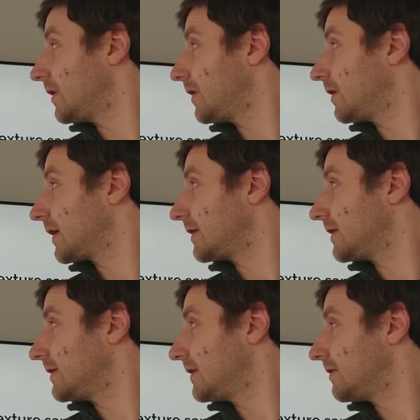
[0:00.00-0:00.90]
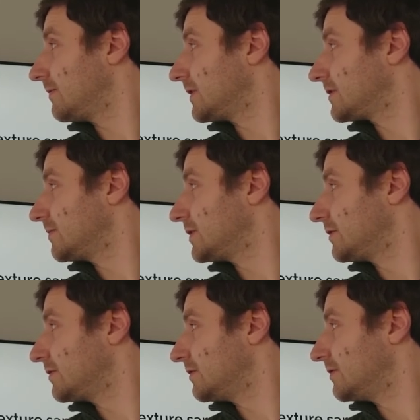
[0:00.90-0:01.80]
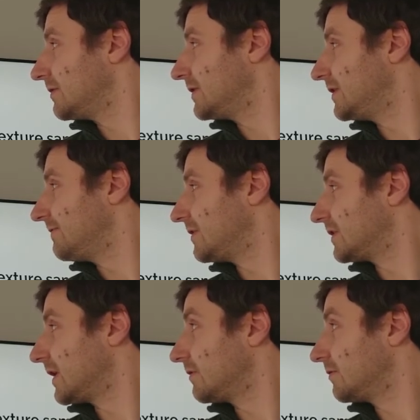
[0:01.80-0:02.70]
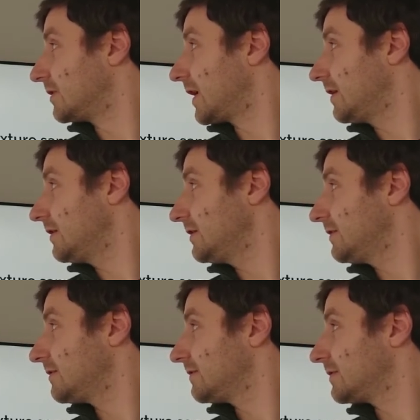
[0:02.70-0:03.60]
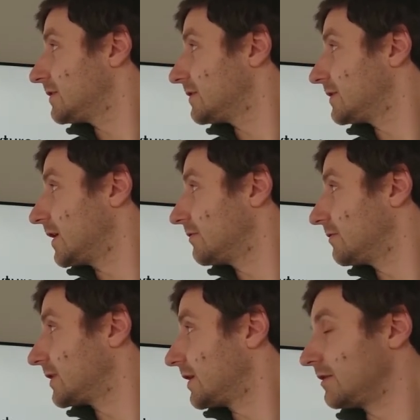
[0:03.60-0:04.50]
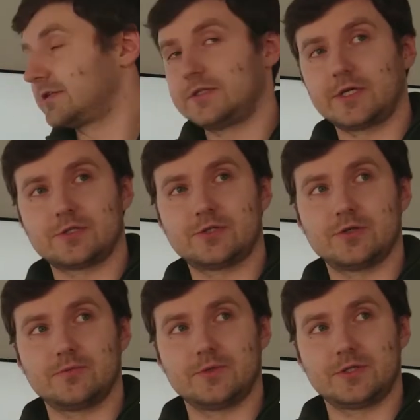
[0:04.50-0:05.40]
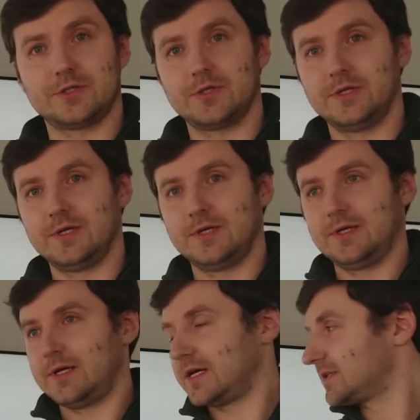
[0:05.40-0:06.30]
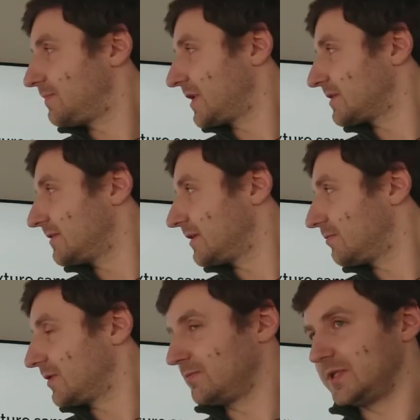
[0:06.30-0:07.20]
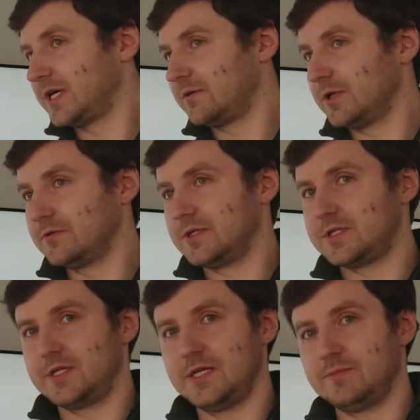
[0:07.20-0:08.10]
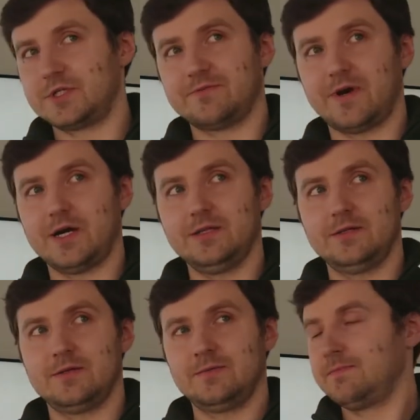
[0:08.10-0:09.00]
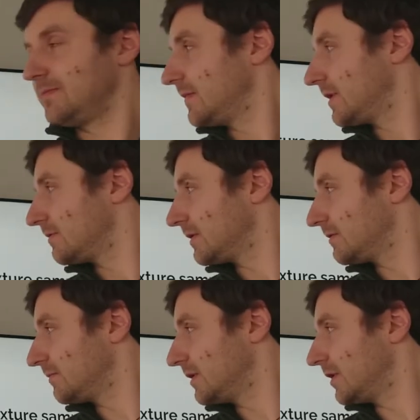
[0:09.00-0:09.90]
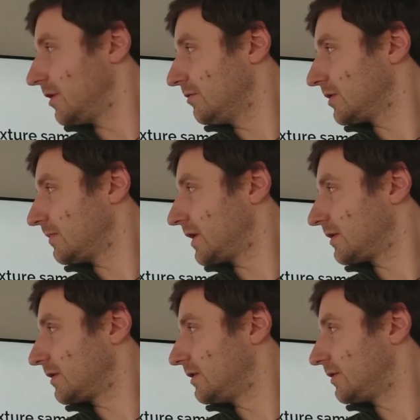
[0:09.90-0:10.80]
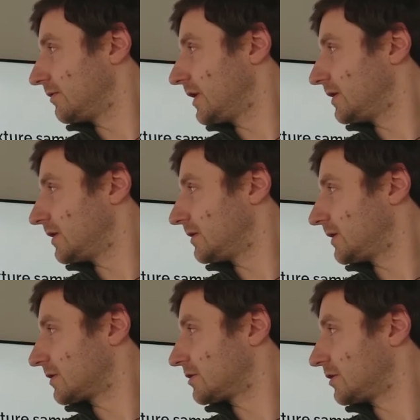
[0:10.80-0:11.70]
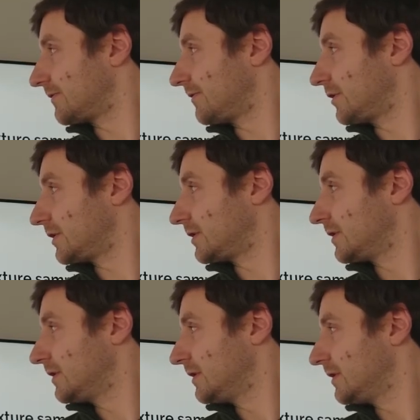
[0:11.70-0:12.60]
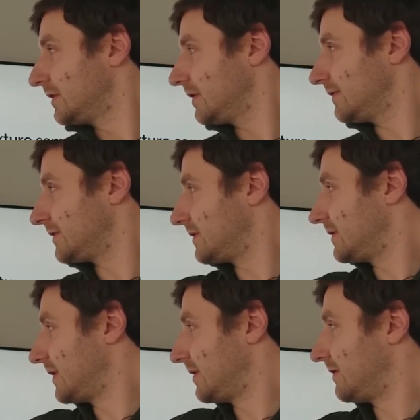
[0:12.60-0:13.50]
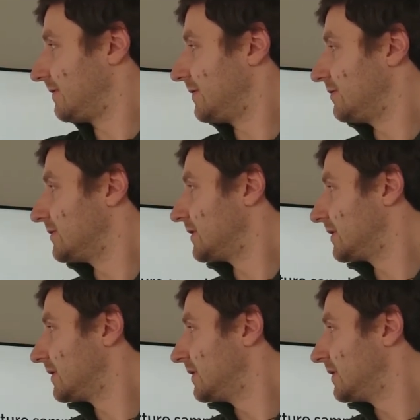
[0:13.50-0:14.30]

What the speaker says: Okay, now we are switching to different download handler. This is download handler texture, which expects that what we download is an image file, and it will automatically create a texture for it. Now here using